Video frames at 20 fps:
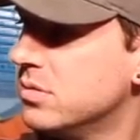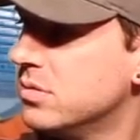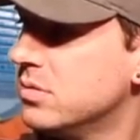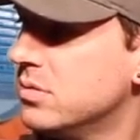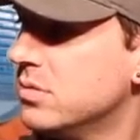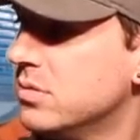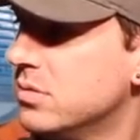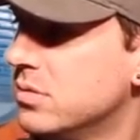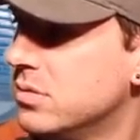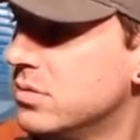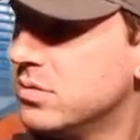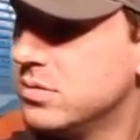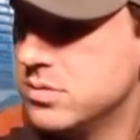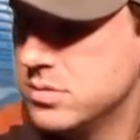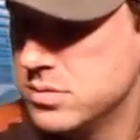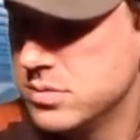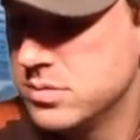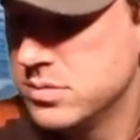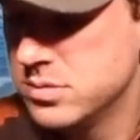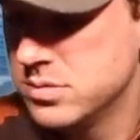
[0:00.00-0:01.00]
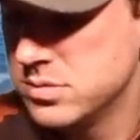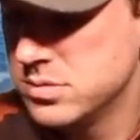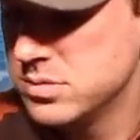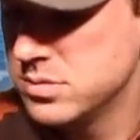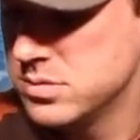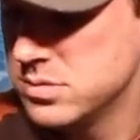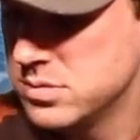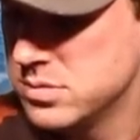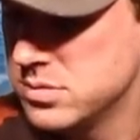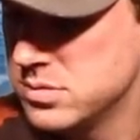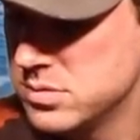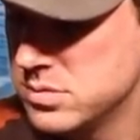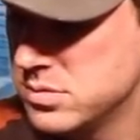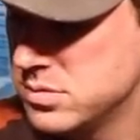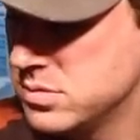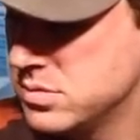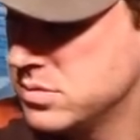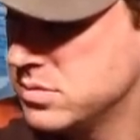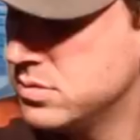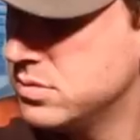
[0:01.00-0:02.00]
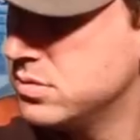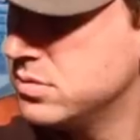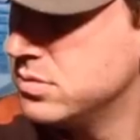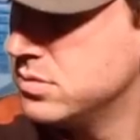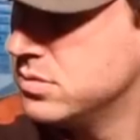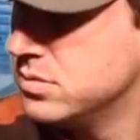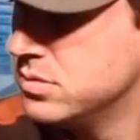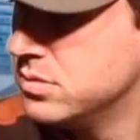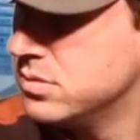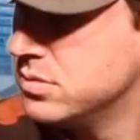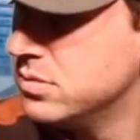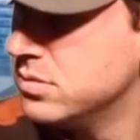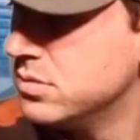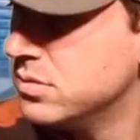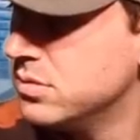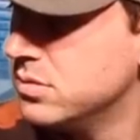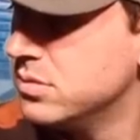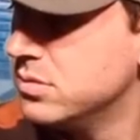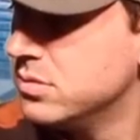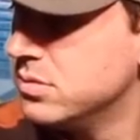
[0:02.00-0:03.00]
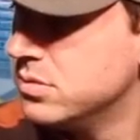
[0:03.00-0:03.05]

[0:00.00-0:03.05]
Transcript: The person shown says nothing.